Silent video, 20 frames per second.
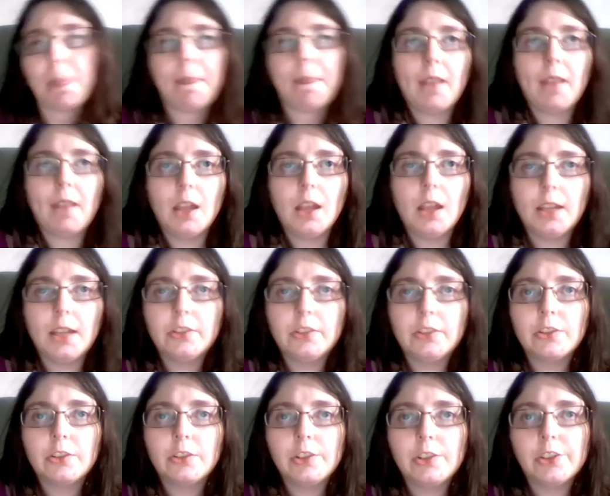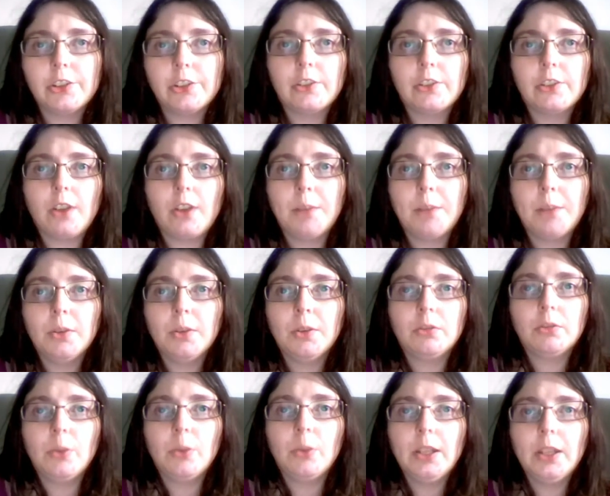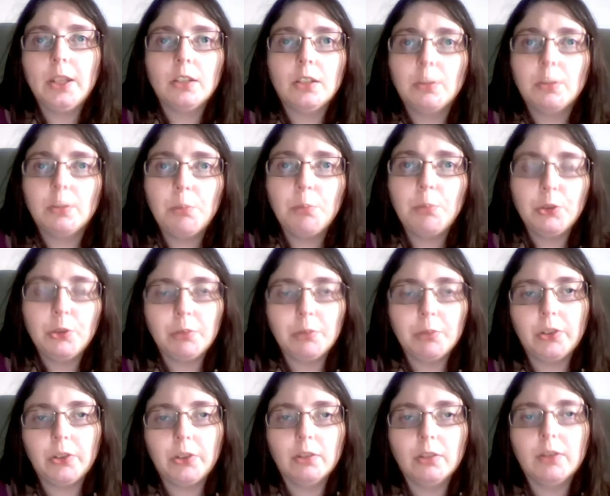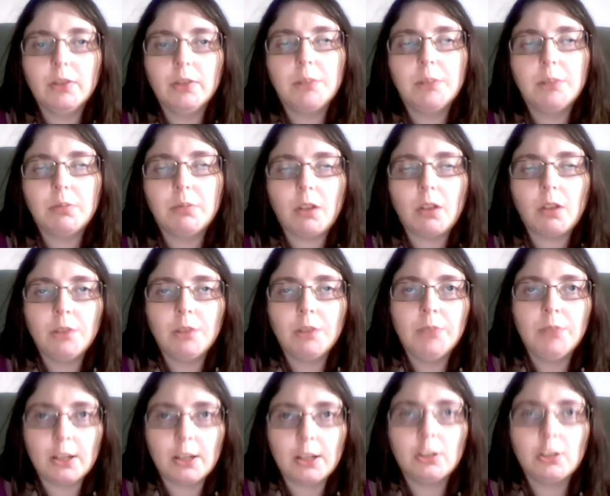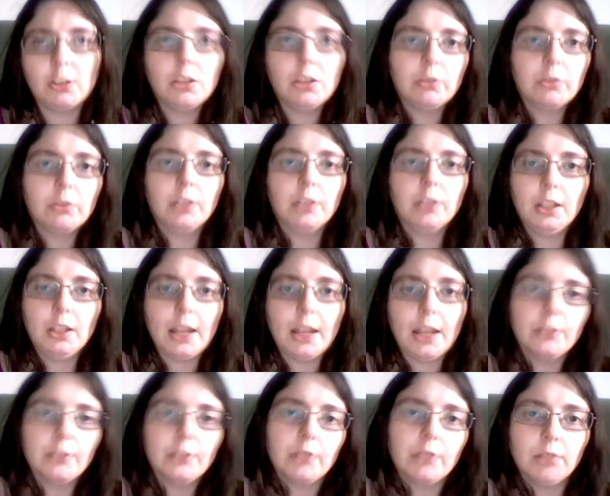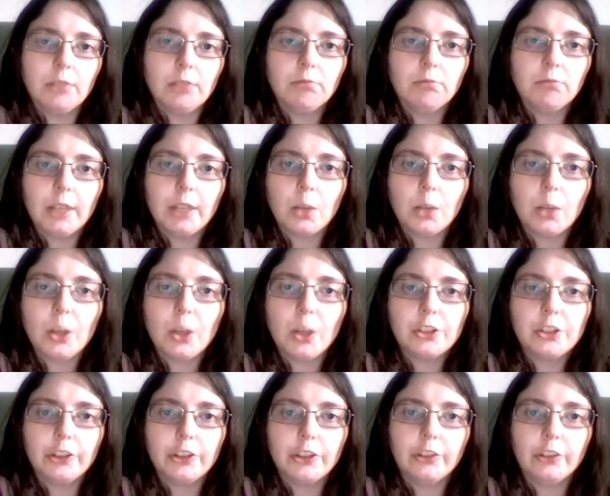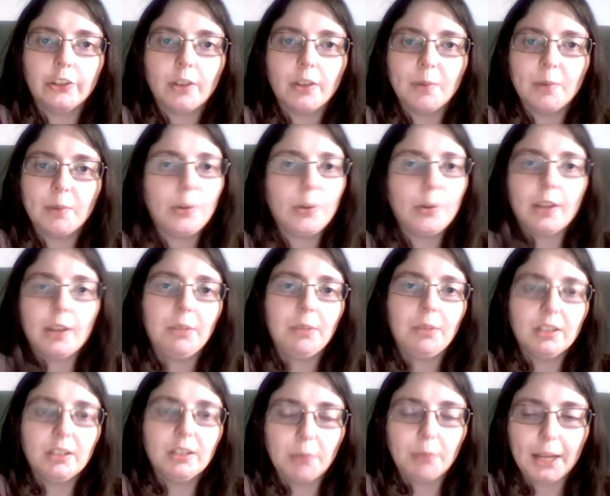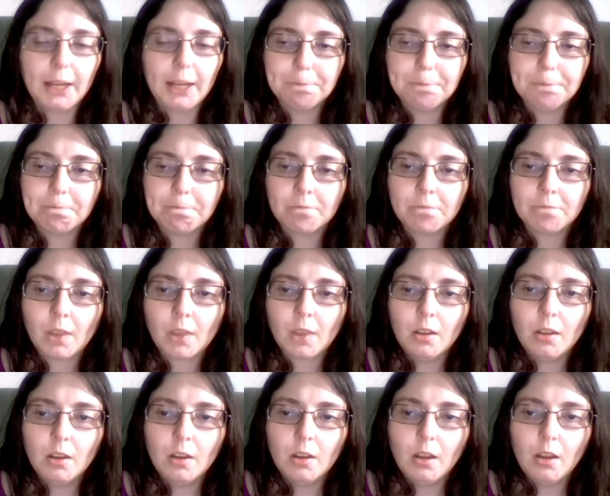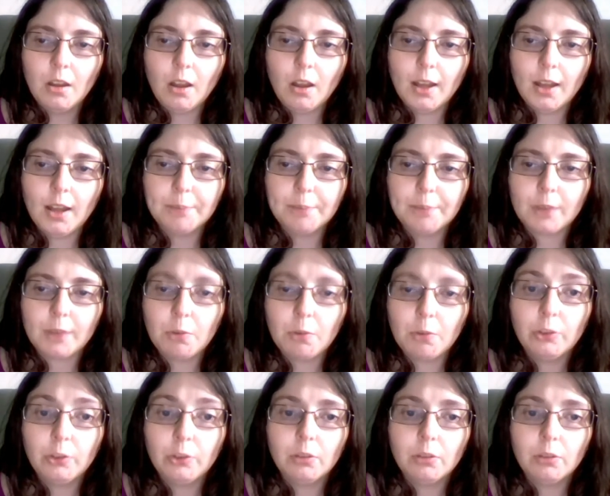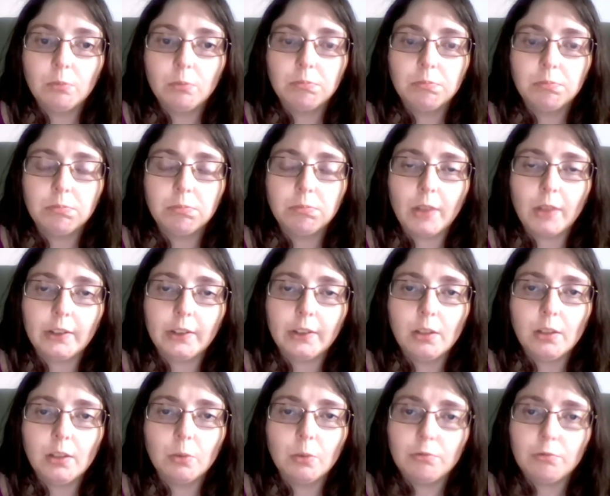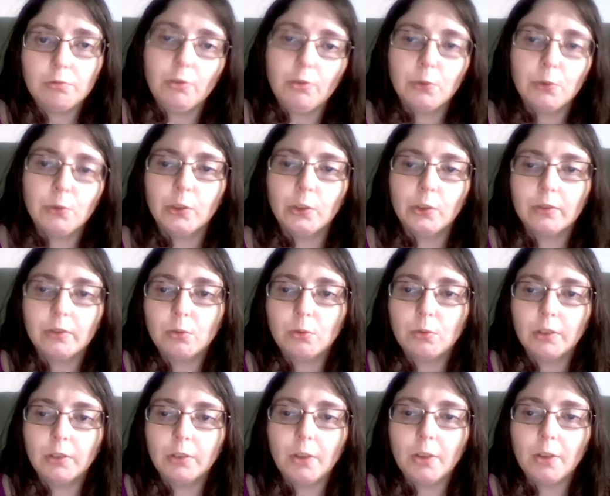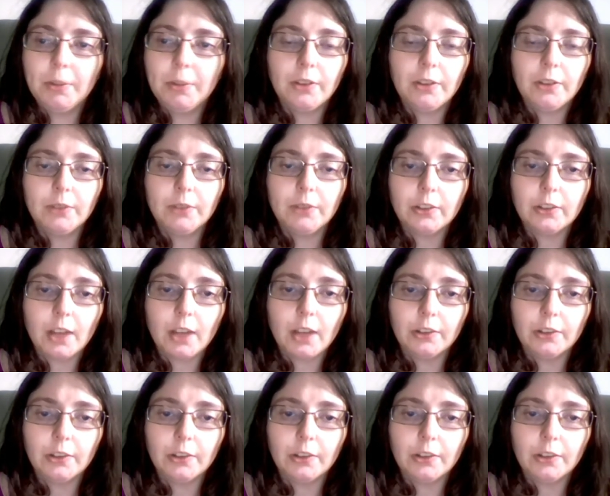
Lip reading: it's just, I'm not doing it to boost myself up. I'm actually interested in answering their questions, so I'm always happy to debate. I'm also like to hear what your thoughts of all the topics I've discussed,